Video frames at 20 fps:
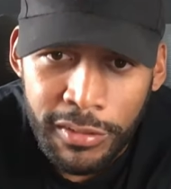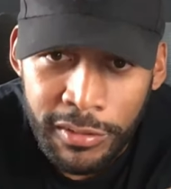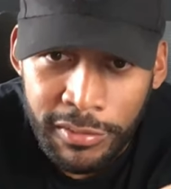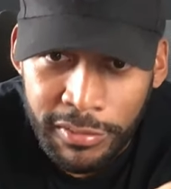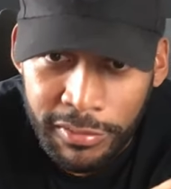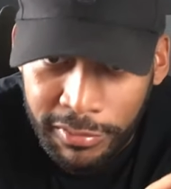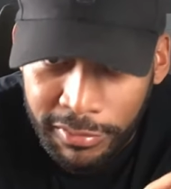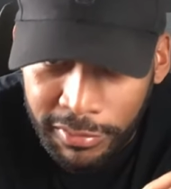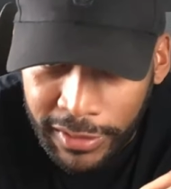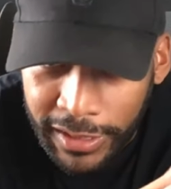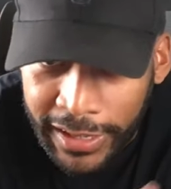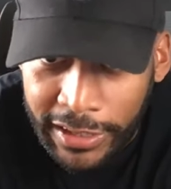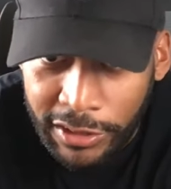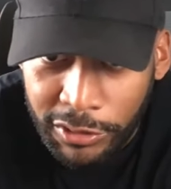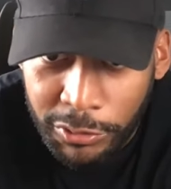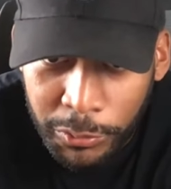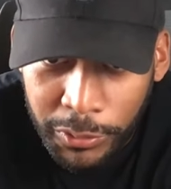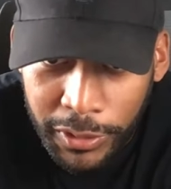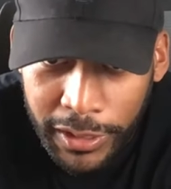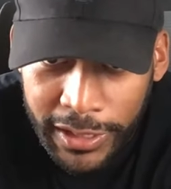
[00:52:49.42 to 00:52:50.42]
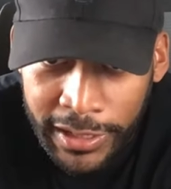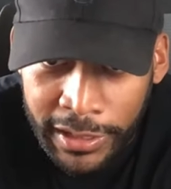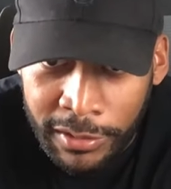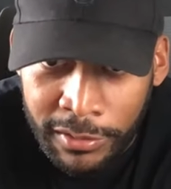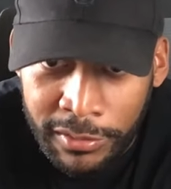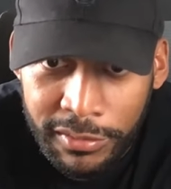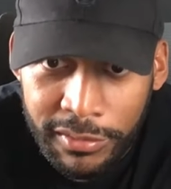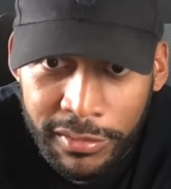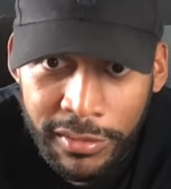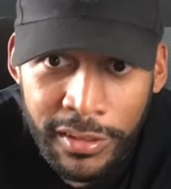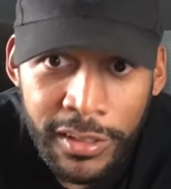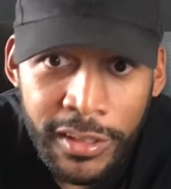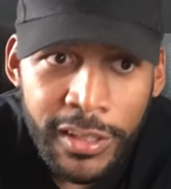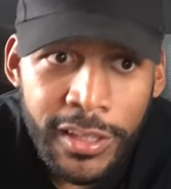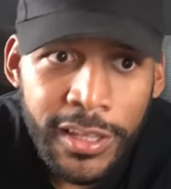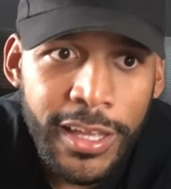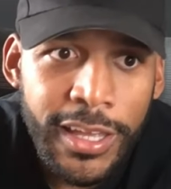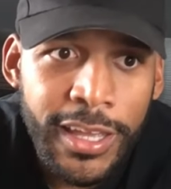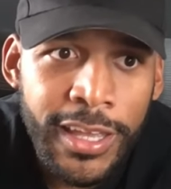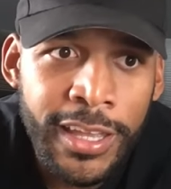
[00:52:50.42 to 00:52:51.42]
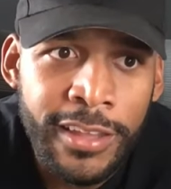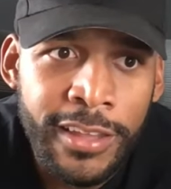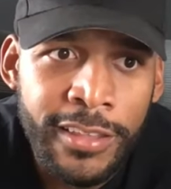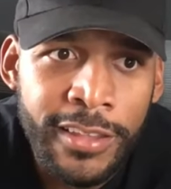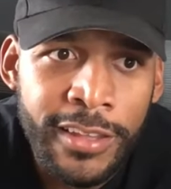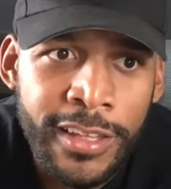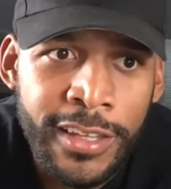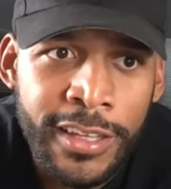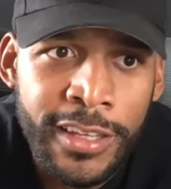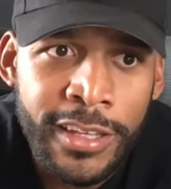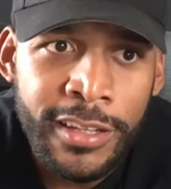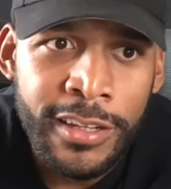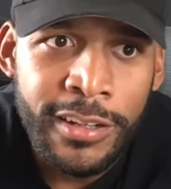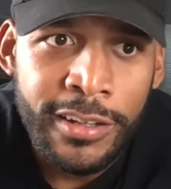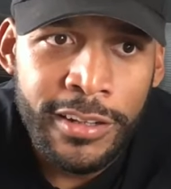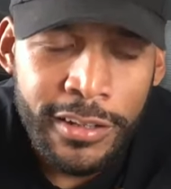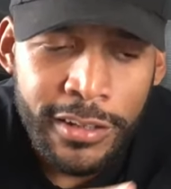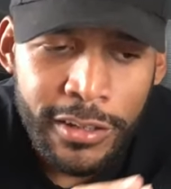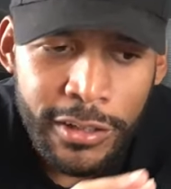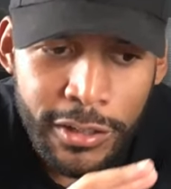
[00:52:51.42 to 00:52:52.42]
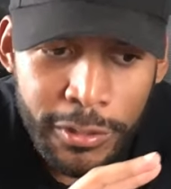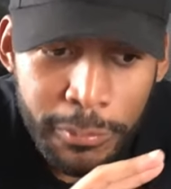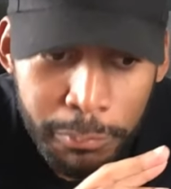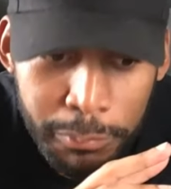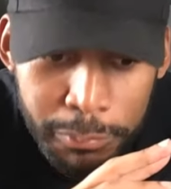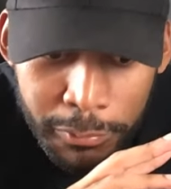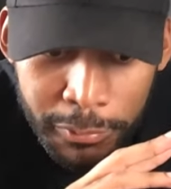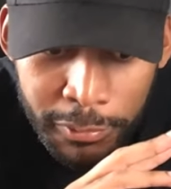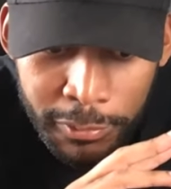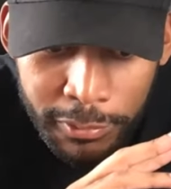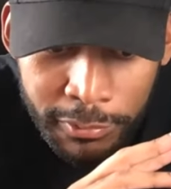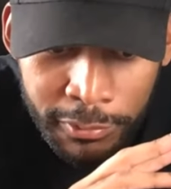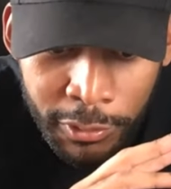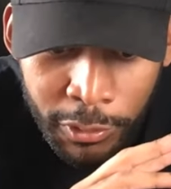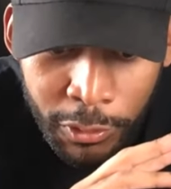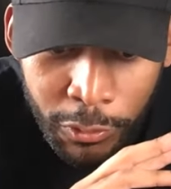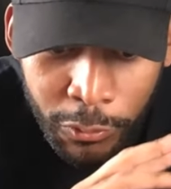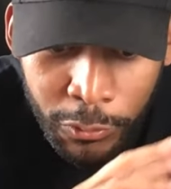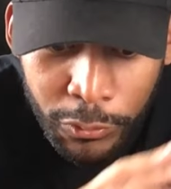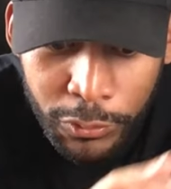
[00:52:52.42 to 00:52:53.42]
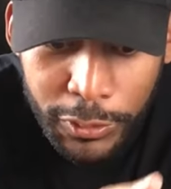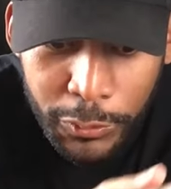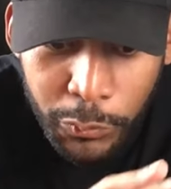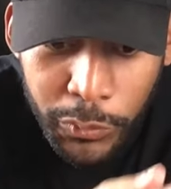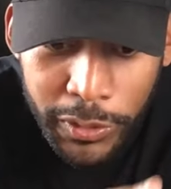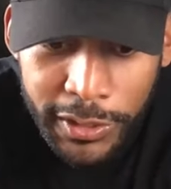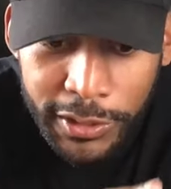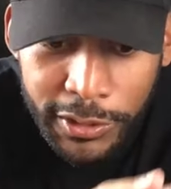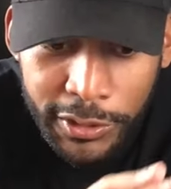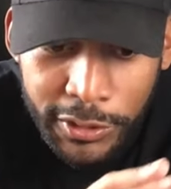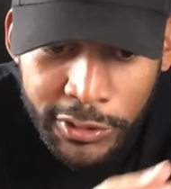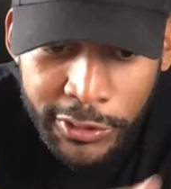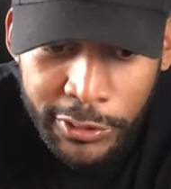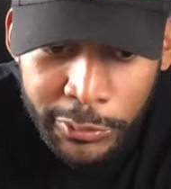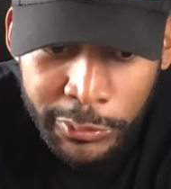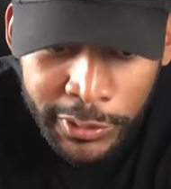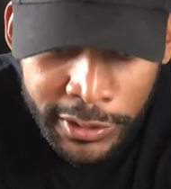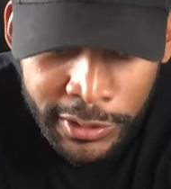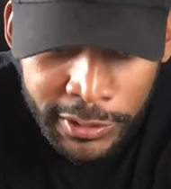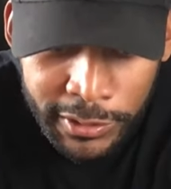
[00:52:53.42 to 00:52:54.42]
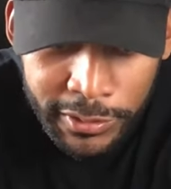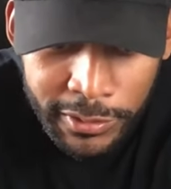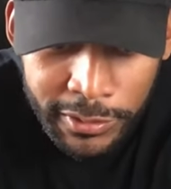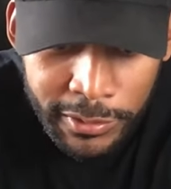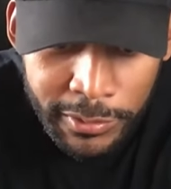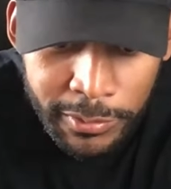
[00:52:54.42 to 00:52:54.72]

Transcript: It's his actual house. And then the only way to do it,